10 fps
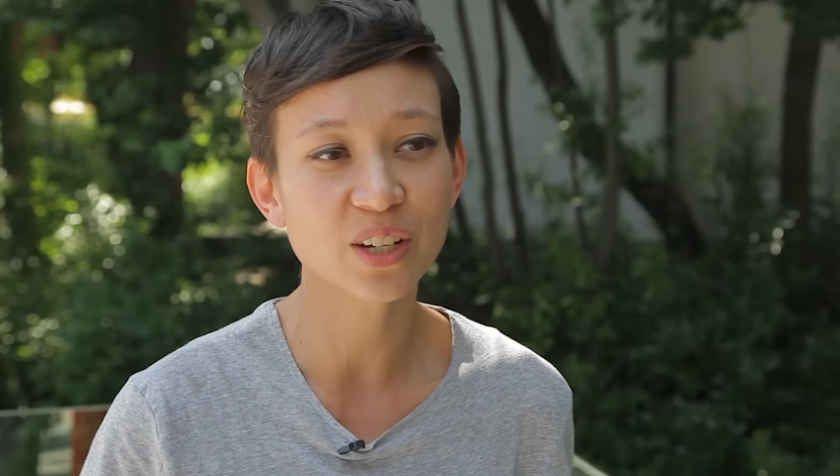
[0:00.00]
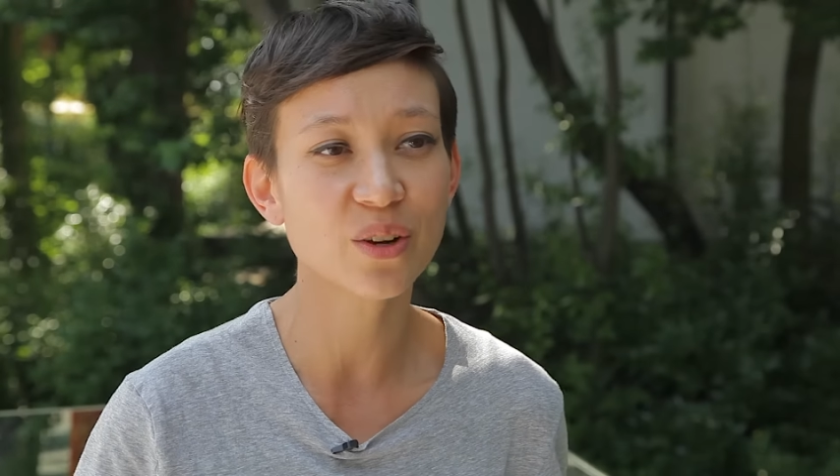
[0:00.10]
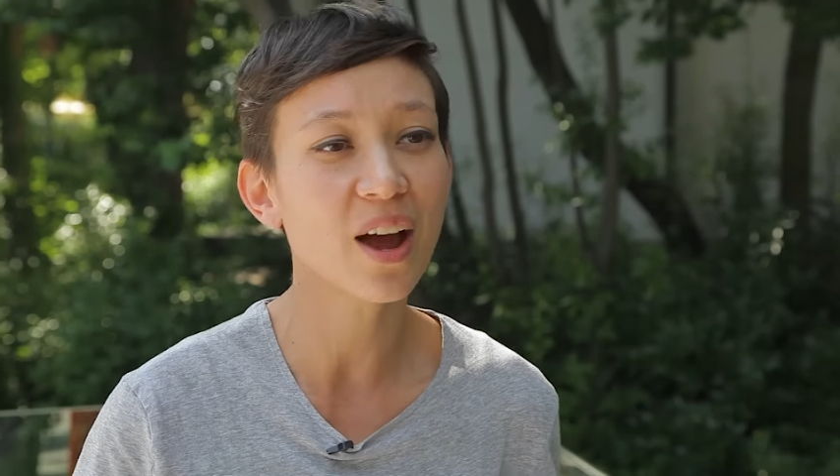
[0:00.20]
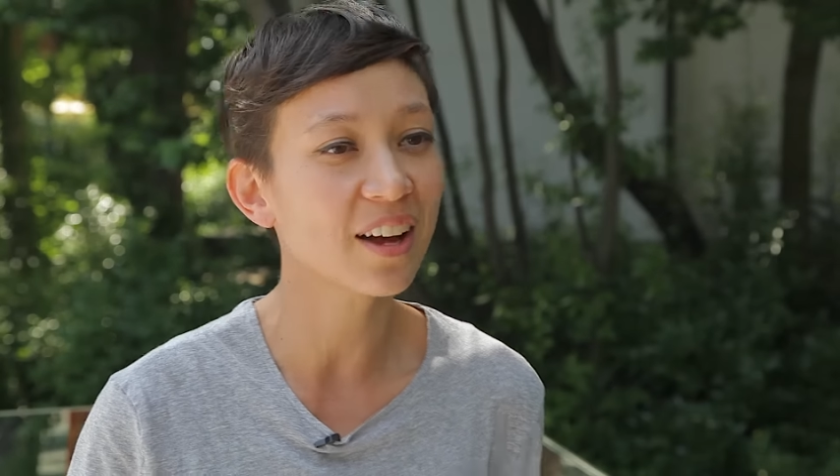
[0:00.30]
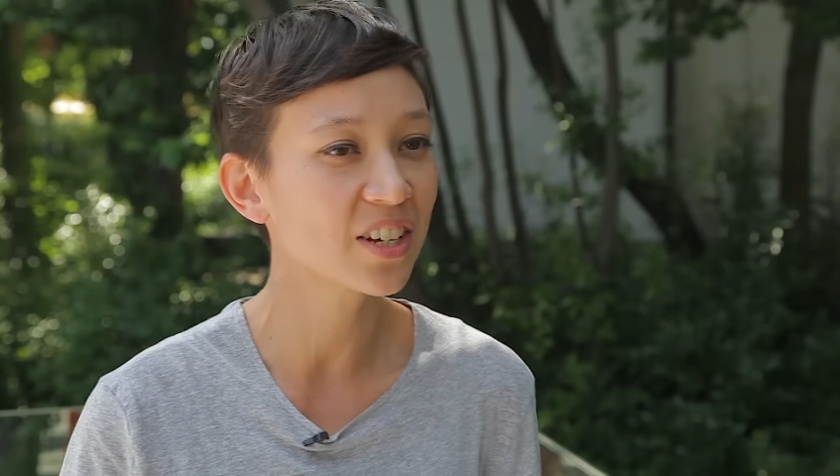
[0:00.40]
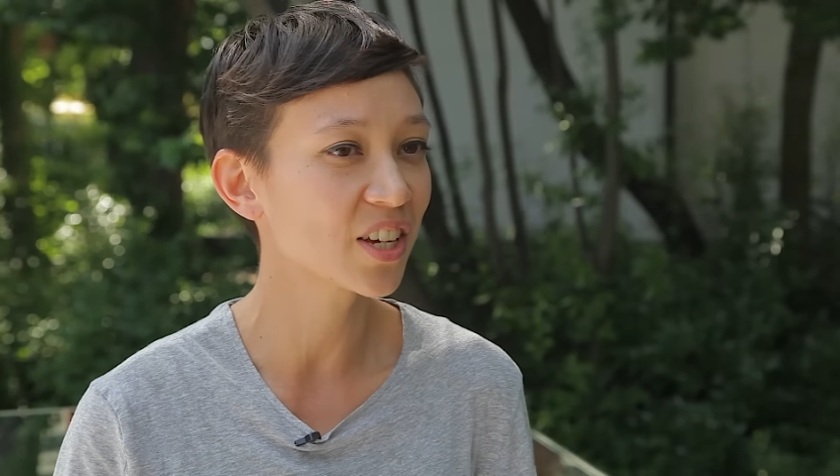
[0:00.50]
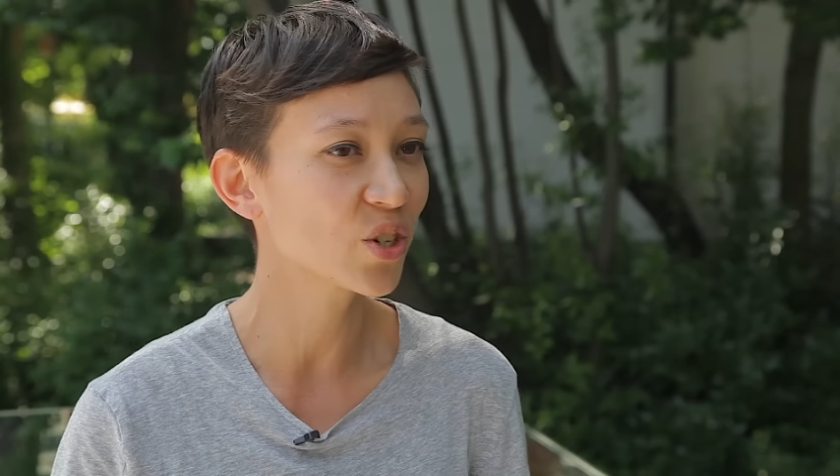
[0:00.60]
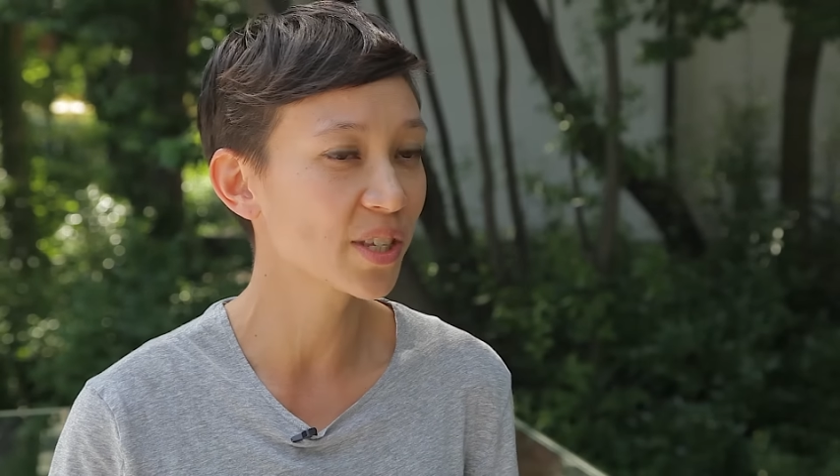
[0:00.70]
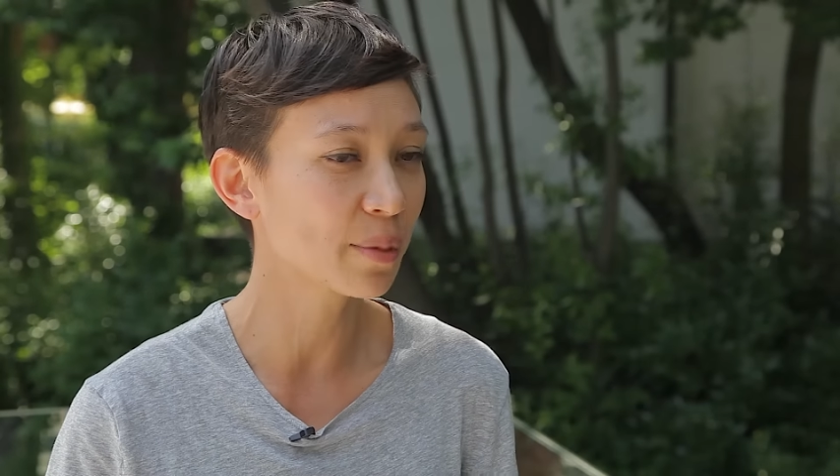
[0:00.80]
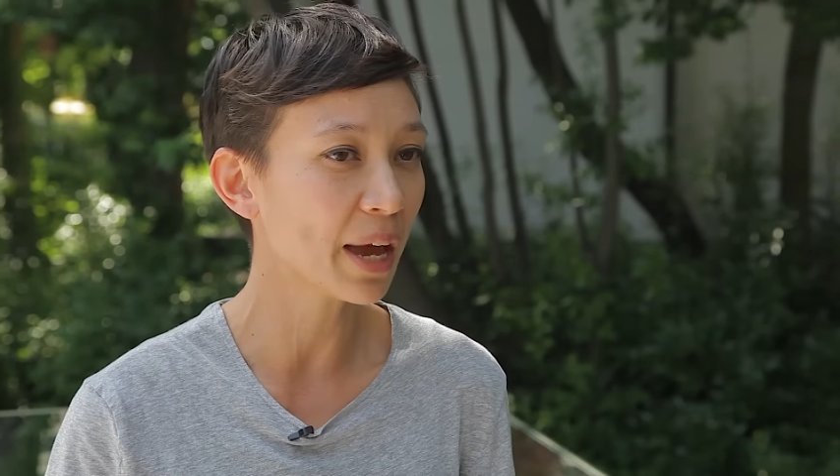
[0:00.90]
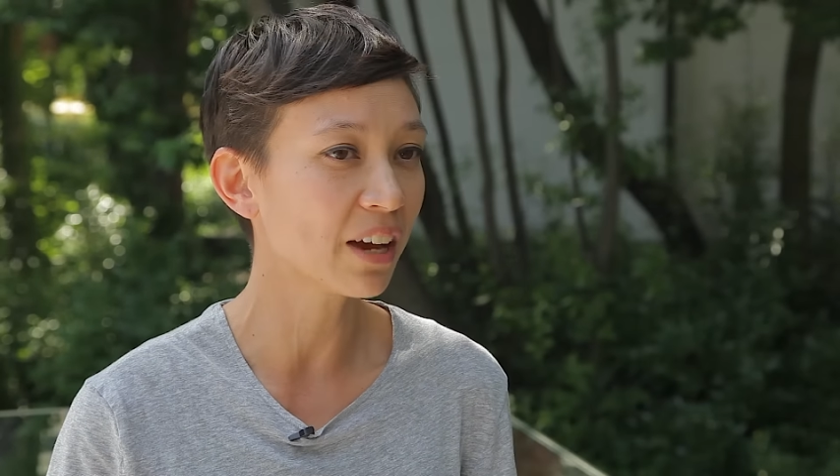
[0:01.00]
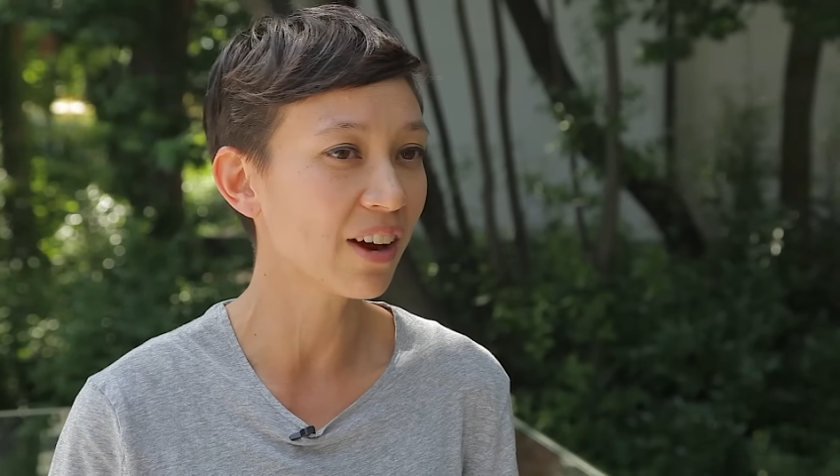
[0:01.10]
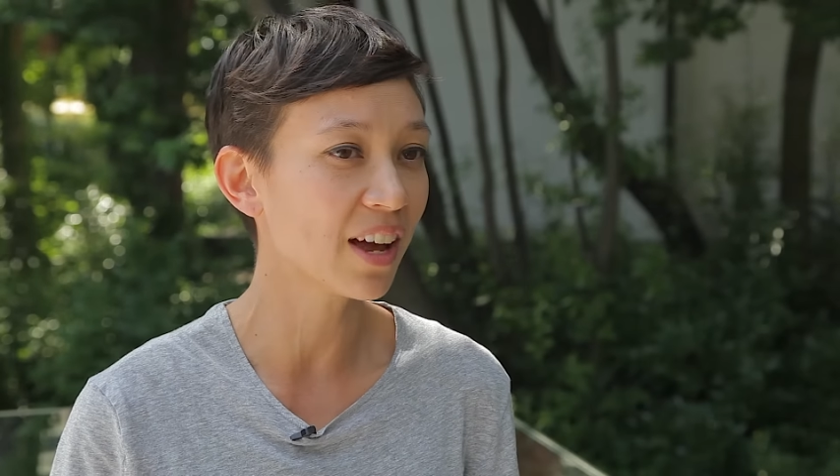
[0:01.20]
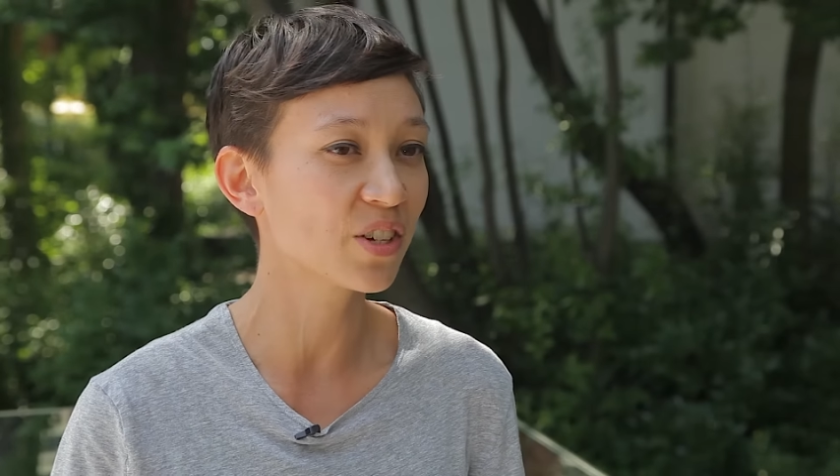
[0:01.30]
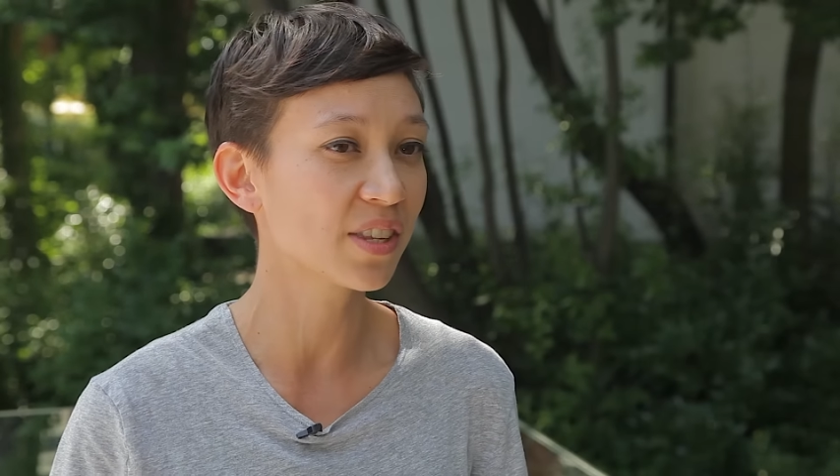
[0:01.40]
You know, architecture is the background,